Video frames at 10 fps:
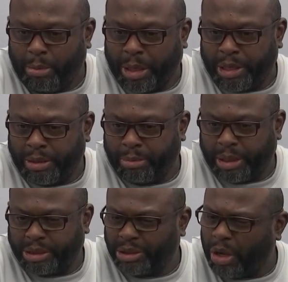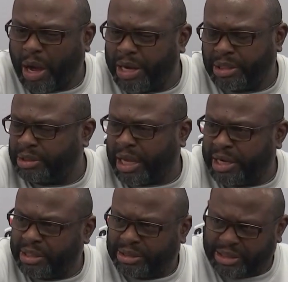but no, I
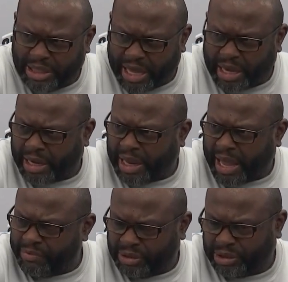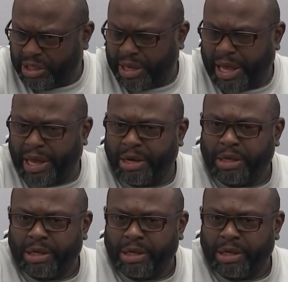didn't see that, and I haven't seen that.